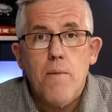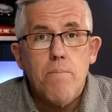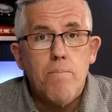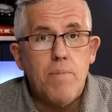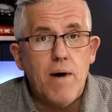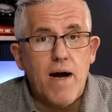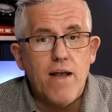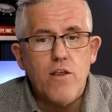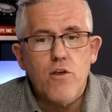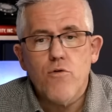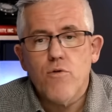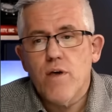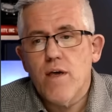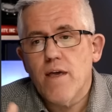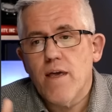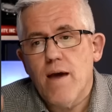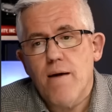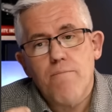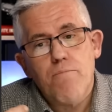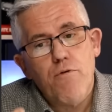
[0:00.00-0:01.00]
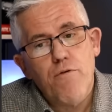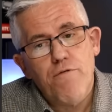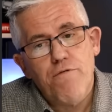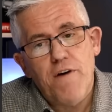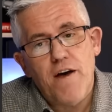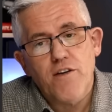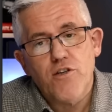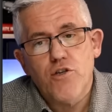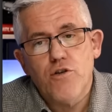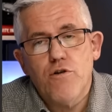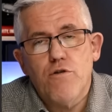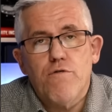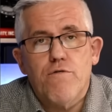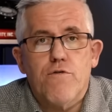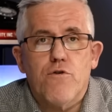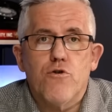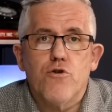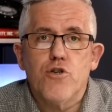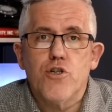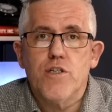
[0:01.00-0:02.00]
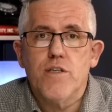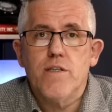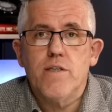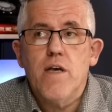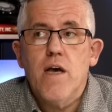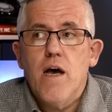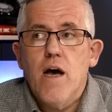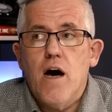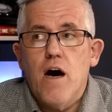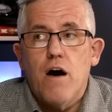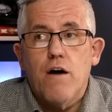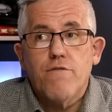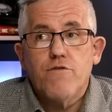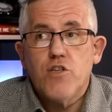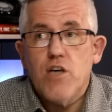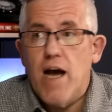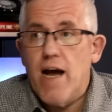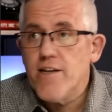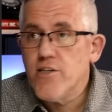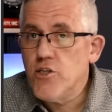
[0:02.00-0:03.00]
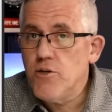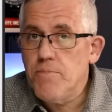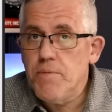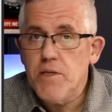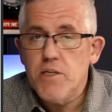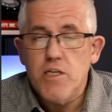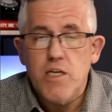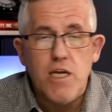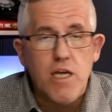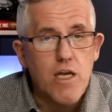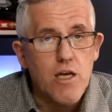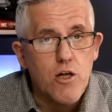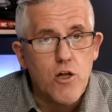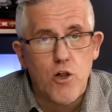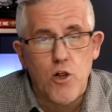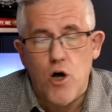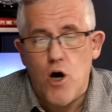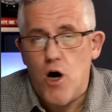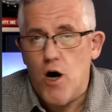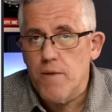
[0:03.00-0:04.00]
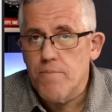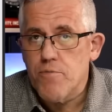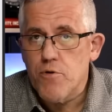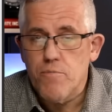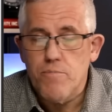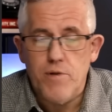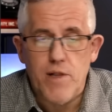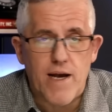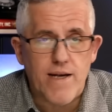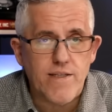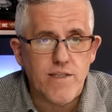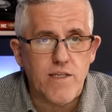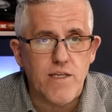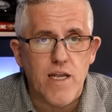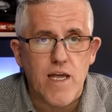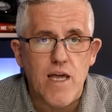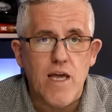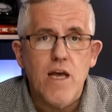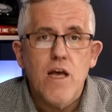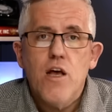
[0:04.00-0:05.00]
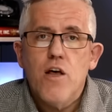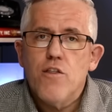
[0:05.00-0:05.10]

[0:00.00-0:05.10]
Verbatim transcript: but you can get professional versions of ChatGPT, Claude, Perplexity.